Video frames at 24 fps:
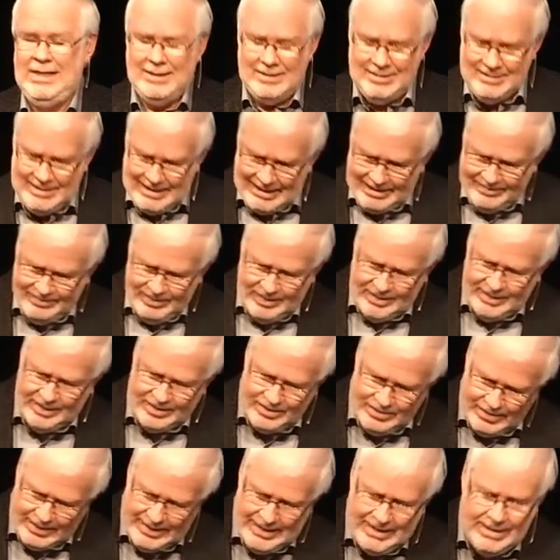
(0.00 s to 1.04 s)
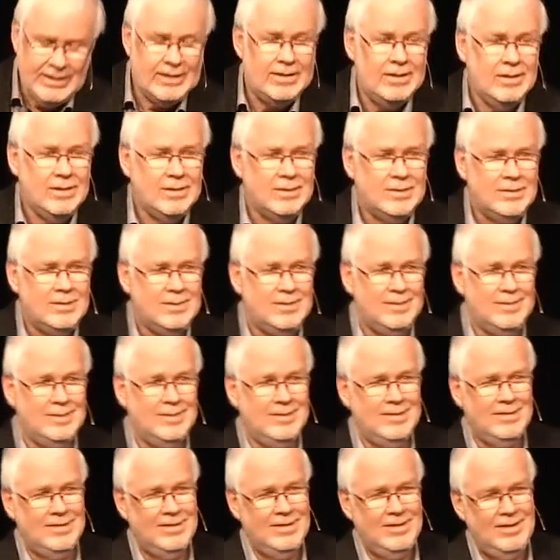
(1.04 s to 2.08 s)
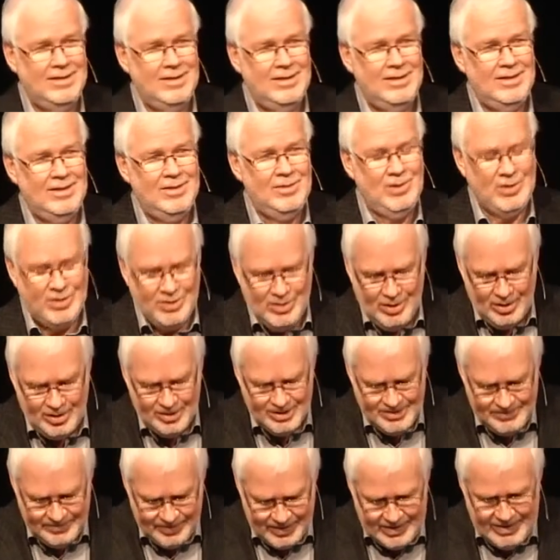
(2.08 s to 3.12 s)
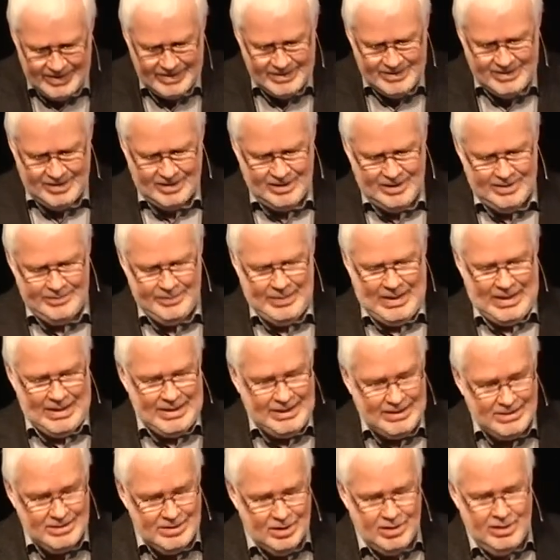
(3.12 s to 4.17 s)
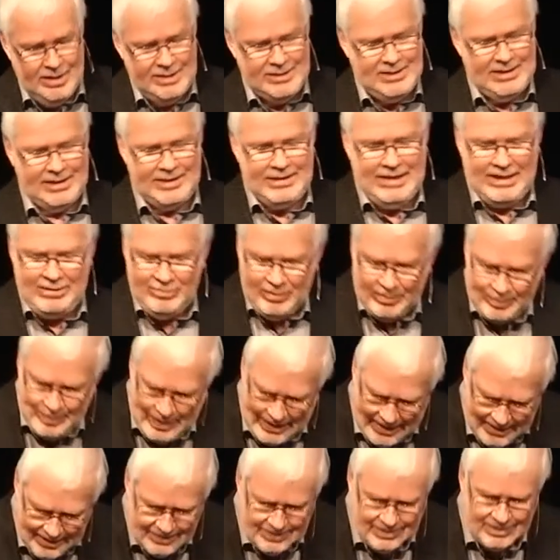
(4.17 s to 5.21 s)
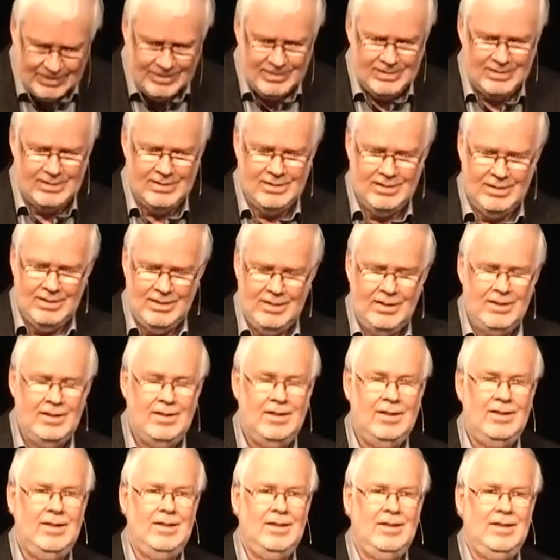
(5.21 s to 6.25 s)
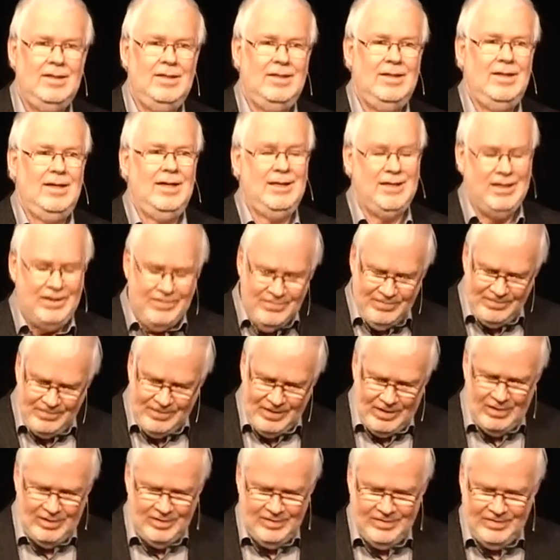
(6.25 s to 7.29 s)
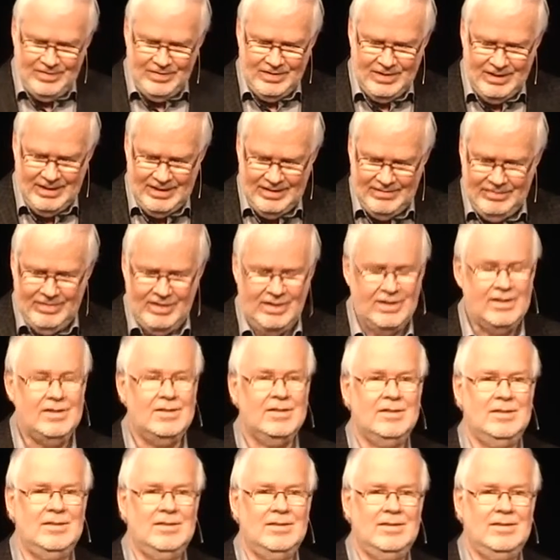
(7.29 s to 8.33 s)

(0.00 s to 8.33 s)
David agreed with God's verdict on him and acknowledged that he repented and he found forgiveness.